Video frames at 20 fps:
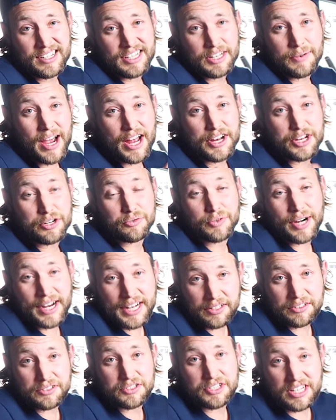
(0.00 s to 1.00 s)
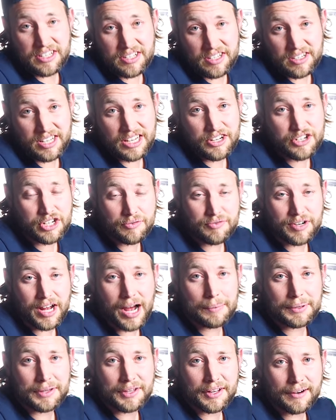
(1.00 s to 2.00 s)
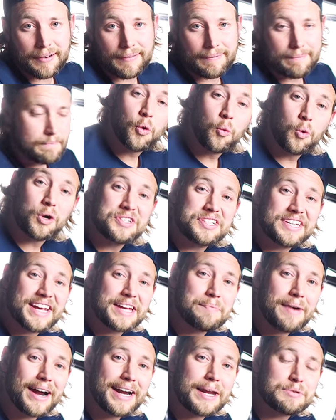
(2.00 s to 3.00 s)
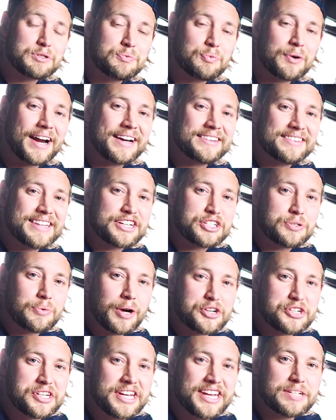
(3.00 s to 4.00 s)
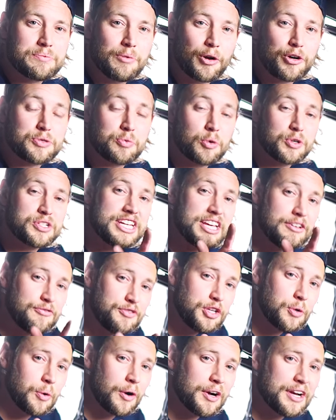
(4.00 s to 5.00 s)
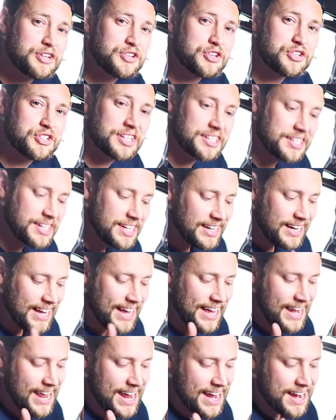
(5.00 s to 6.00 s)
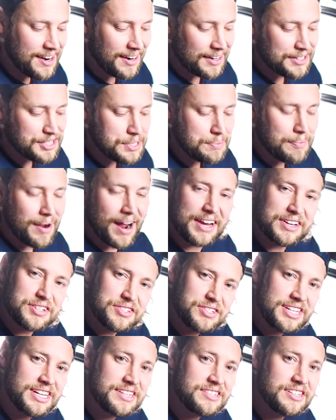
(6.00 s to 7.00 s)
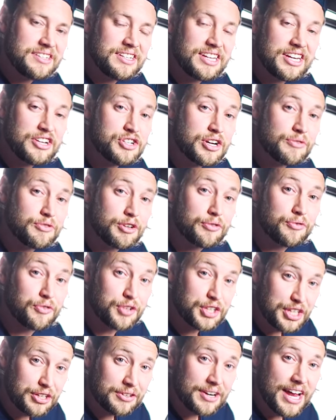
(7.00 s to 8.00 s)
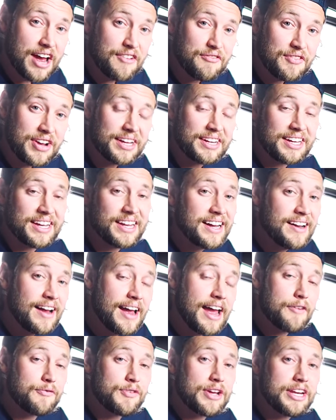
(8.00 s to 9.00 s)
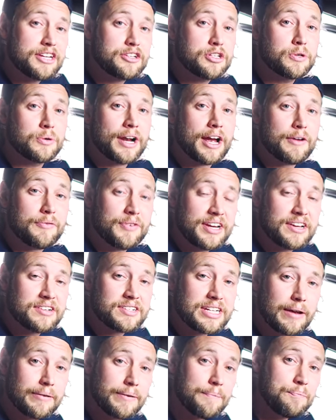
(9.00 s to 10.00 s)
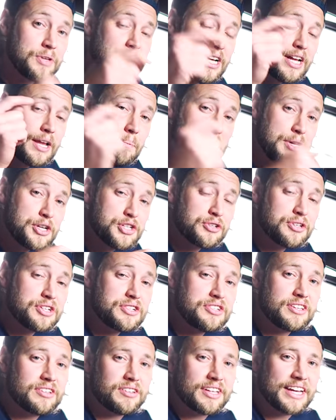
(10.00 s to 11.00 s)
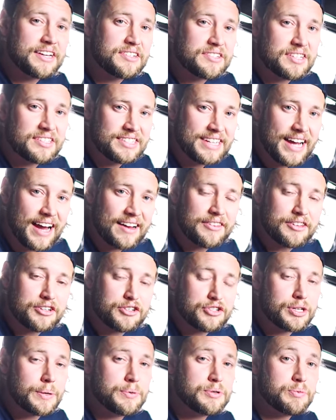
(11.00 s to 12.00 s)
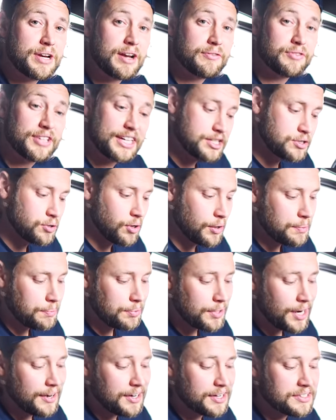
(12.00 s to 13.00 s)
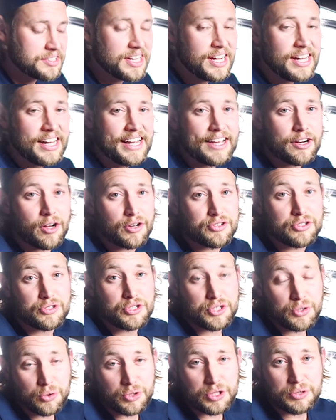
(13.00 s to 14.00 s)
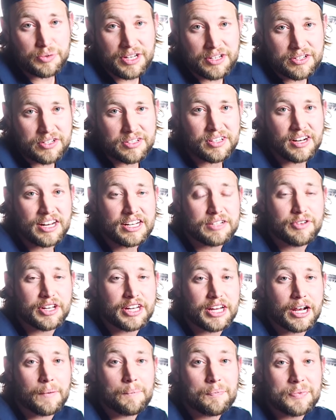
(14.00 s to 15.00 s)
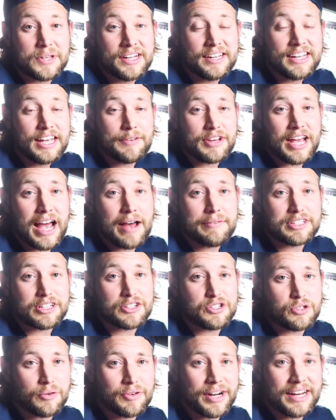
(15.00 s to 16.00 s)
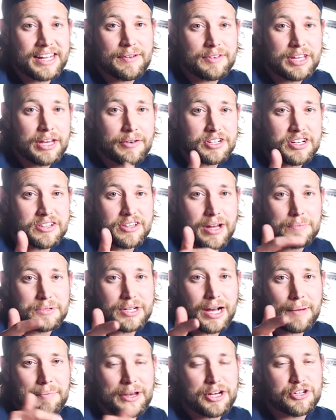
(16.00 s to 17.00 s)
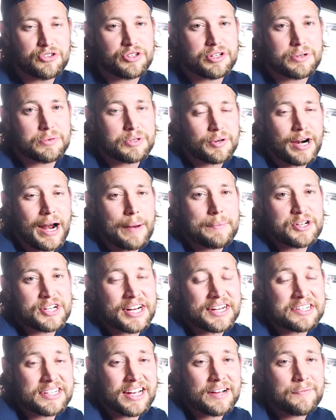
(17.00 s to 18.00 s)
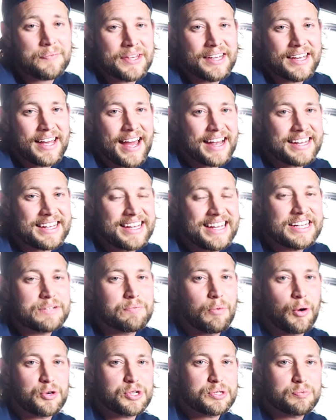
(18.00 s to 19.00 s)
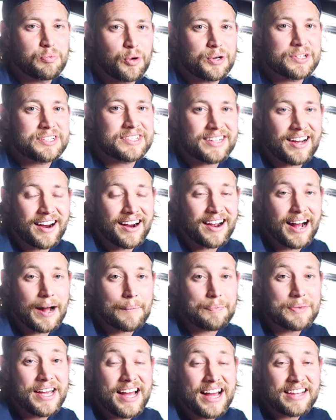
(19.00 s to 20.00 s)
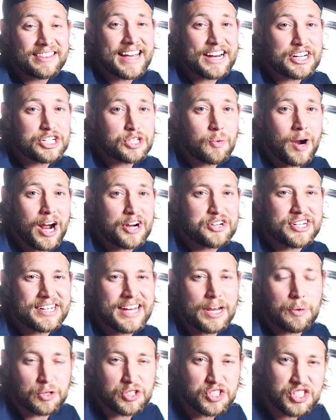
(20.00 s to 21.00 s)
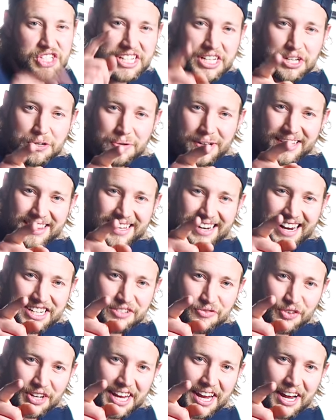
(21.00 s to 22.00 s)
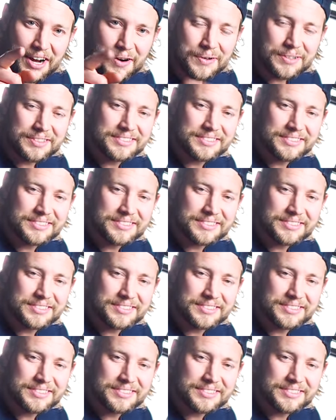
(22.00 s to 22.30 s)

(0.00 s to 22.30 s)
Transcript: you had your regular DCT shift knob in there. Once again, my name is Bryan. Thanks for watching Kies Motorsports. If you are interested in a customized DCT shifter for your F80, F82, or F87, be sure to see the links down in the description. We have links to all the products and also tools we use in today's video. If you haven't done so already, give us a thumbs up, make sure to subscribe and check us out at kiesmotorsports.com. Thanks for watching and we'll see you in the next video.